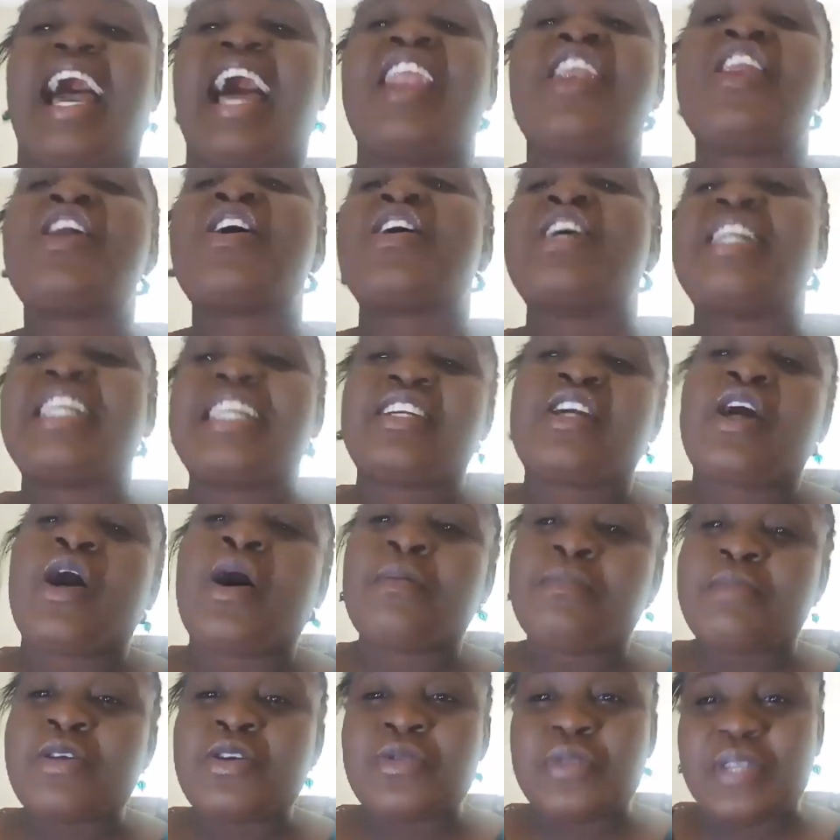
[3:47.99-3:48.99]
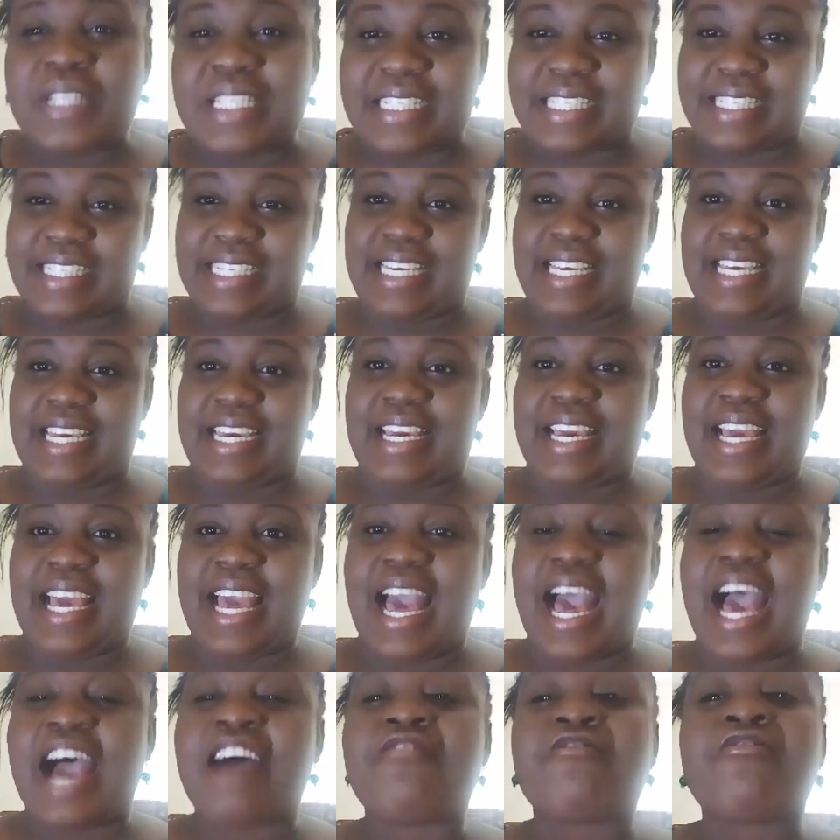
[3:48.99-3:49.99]
learning community,
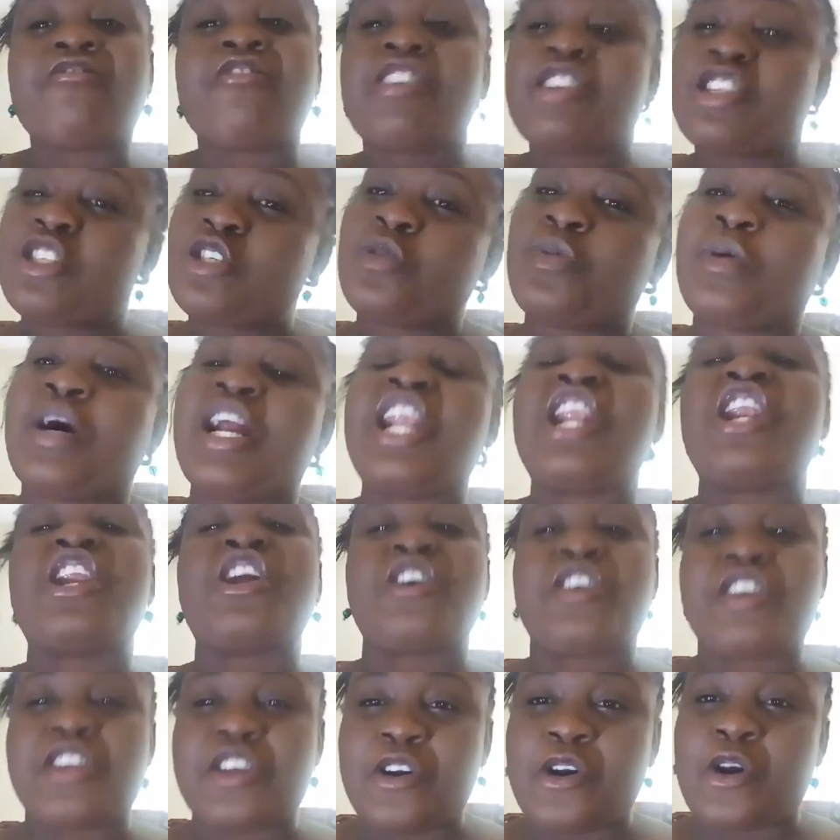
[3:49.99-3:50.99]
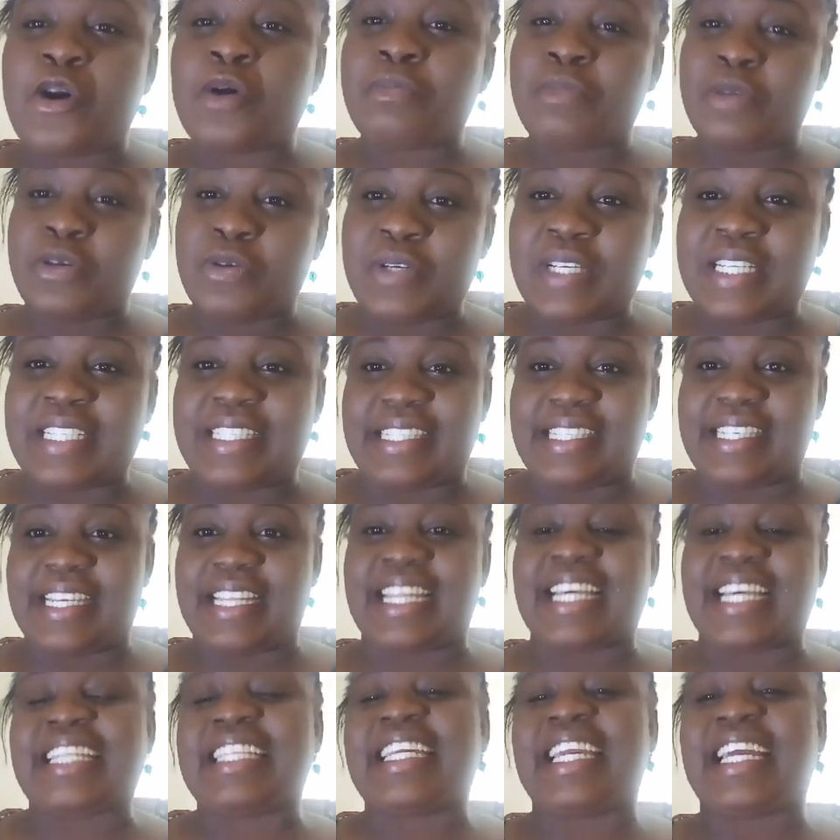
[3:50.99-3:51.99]
a virtual learning community
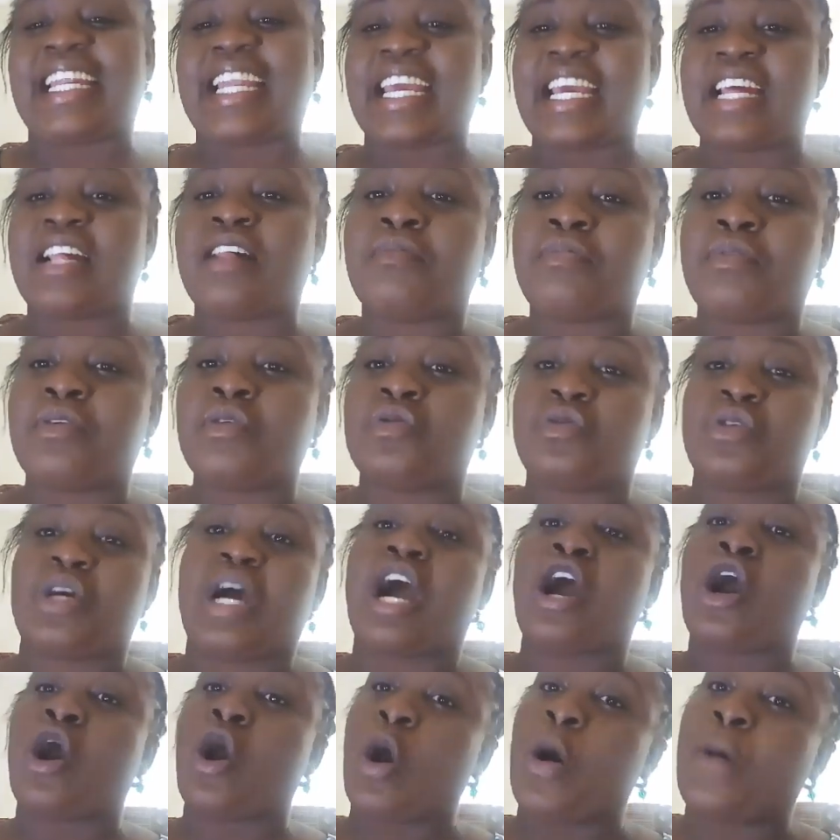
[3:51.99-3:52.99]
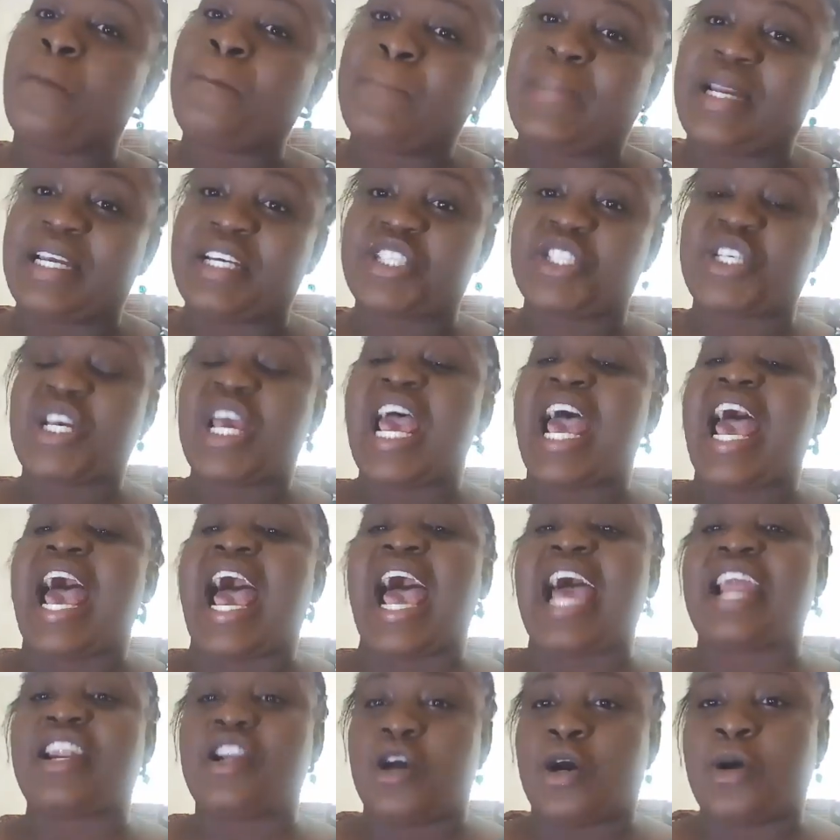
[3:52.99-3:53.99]
that can help you to accomplish
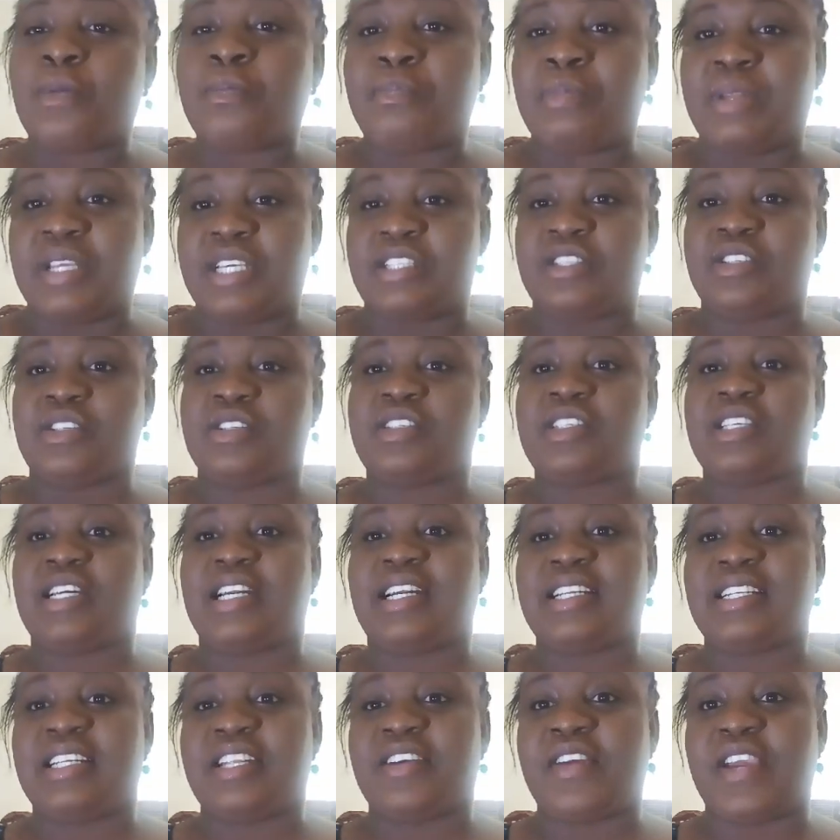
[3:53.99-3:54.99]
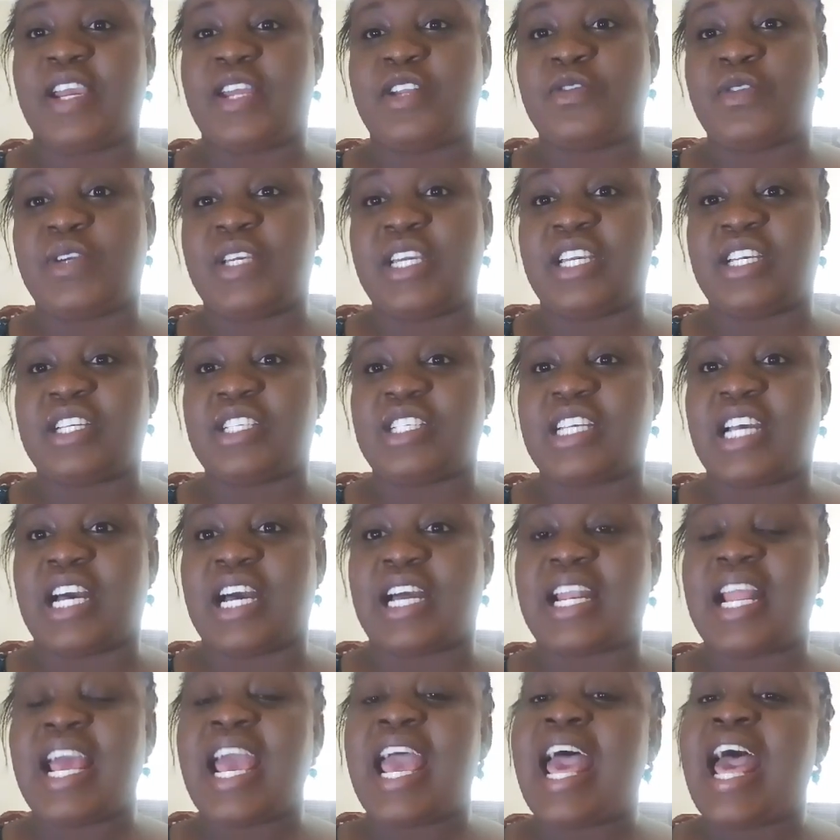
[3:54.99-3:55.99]
and complete your secondary
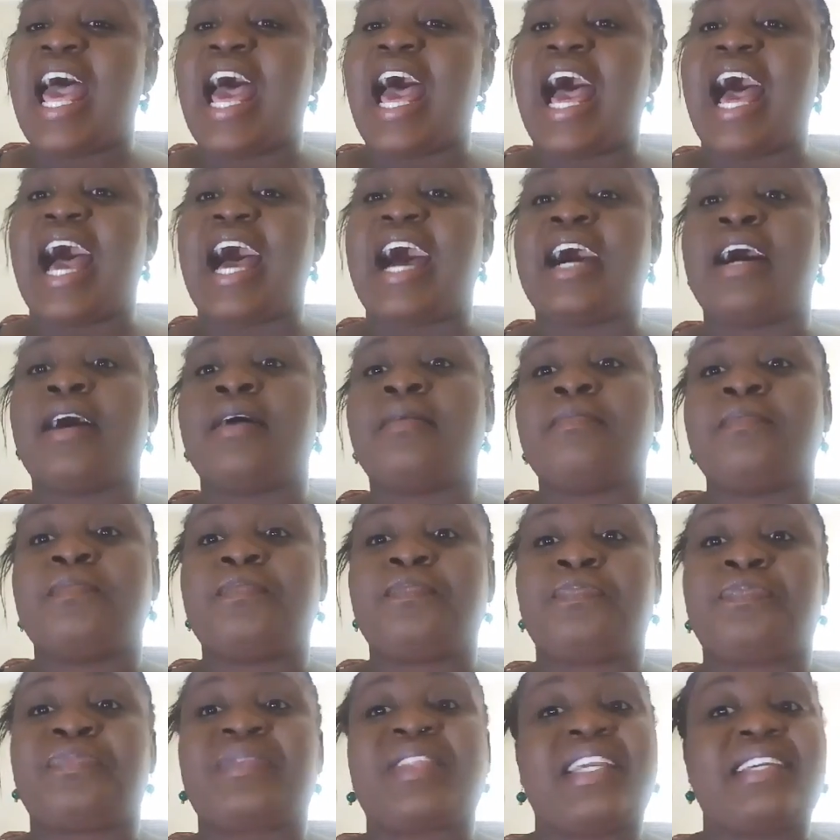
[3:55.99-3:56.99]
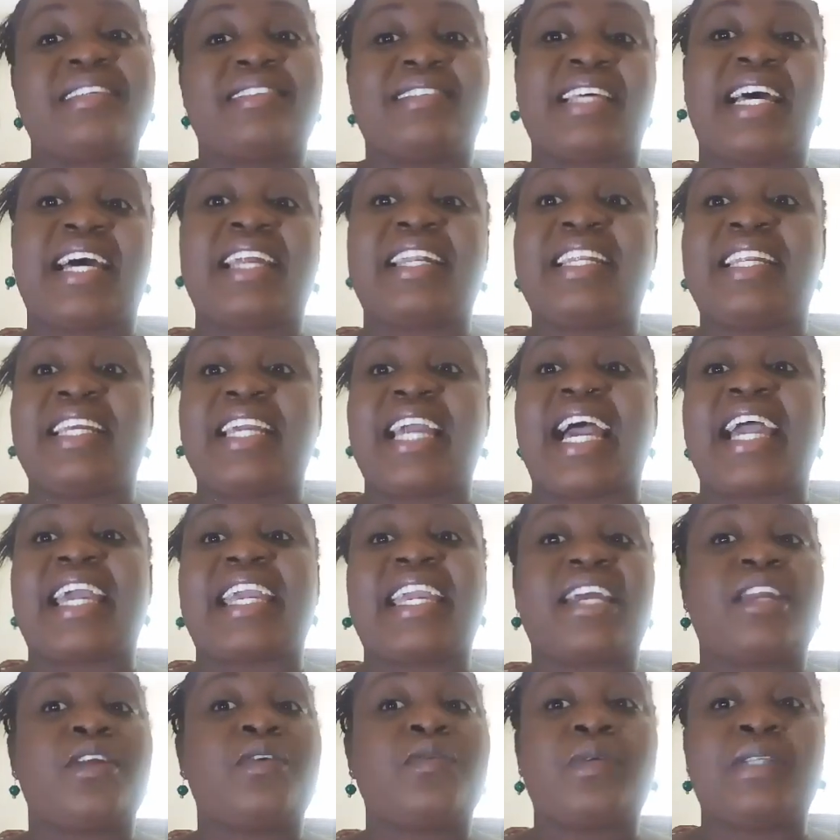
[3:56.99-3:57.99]
education. Sadly, I
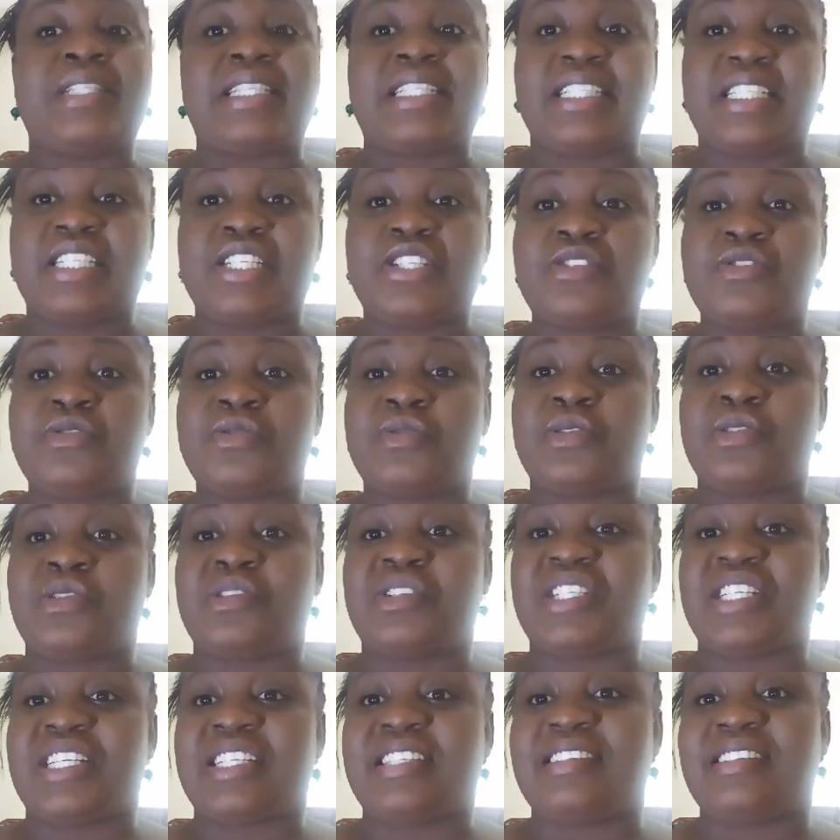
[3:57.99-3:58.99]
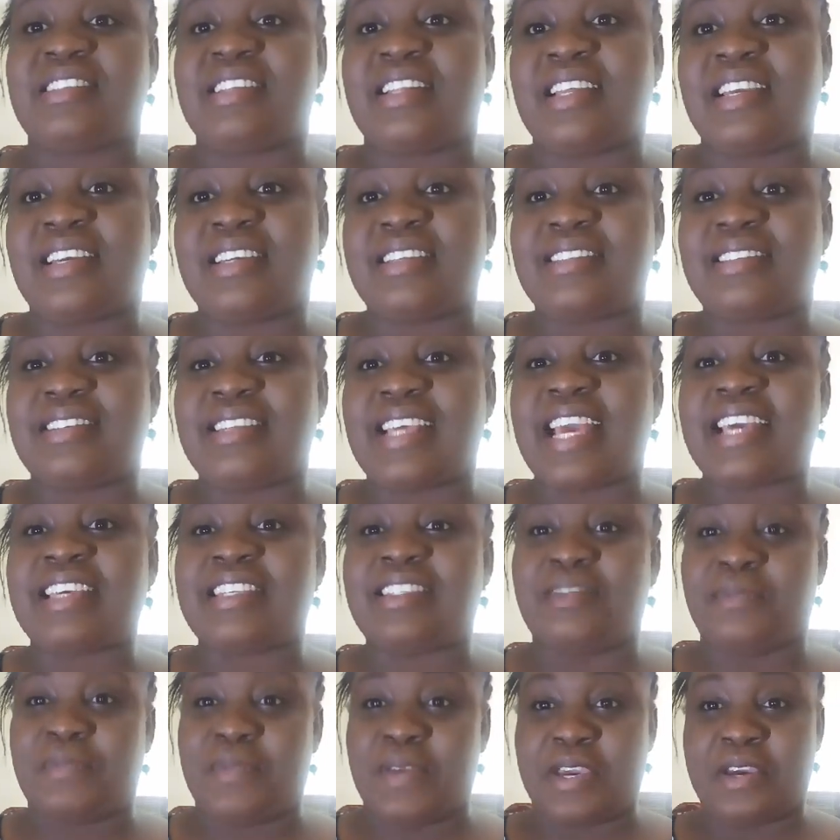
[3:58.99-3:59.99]
can only teach you social studies
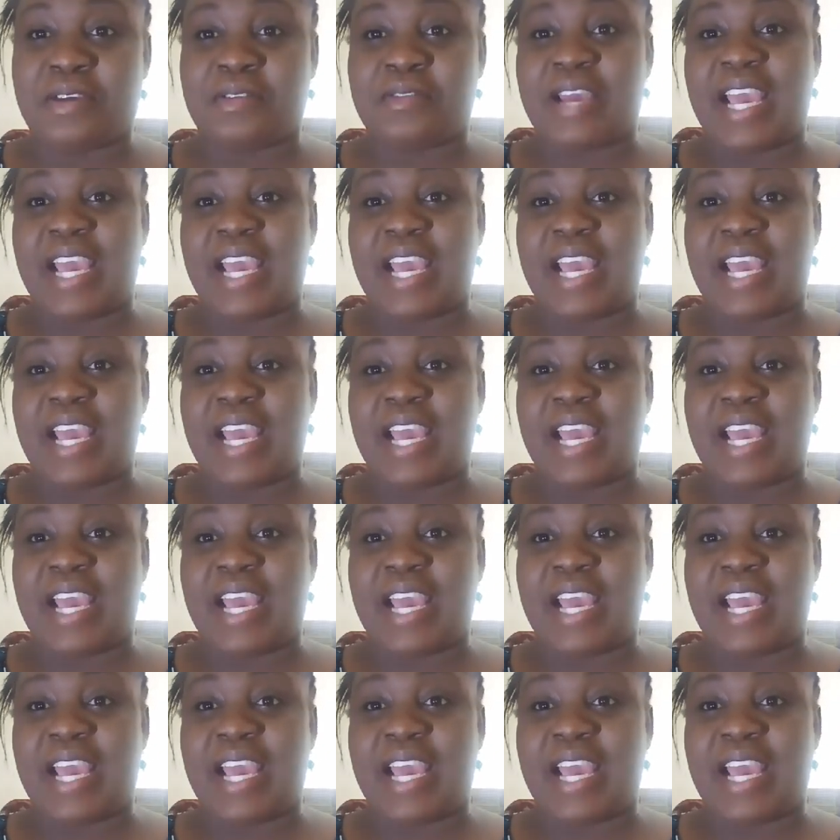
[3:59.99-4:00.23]
SBA